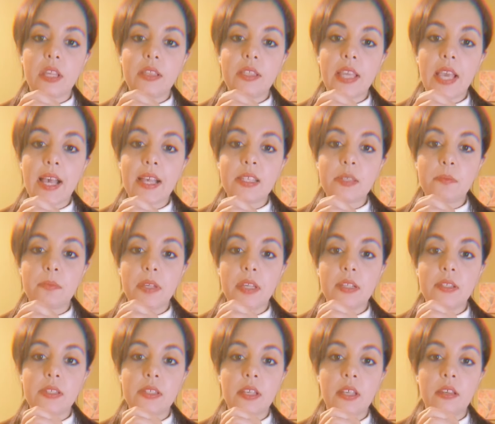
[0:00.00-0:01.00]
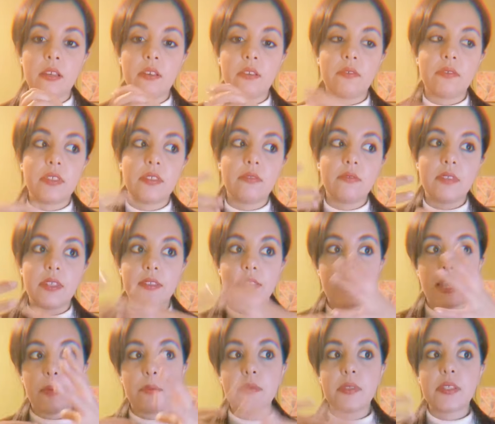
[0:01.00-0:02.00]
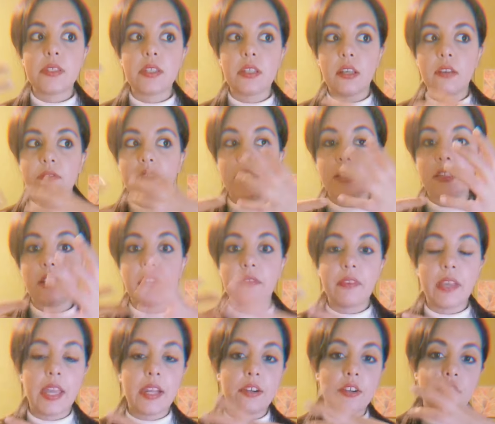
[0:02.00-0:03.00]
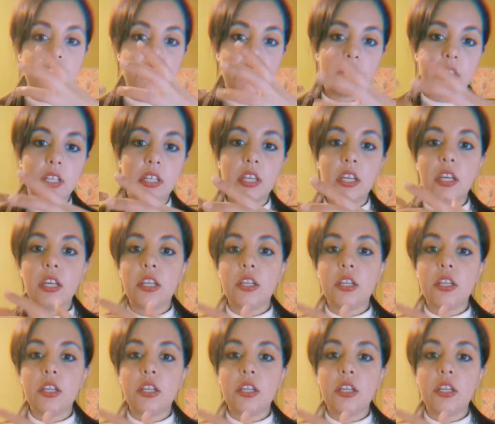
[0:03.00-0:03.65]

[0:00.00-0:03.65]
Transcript: the aspects of the depths of the love energy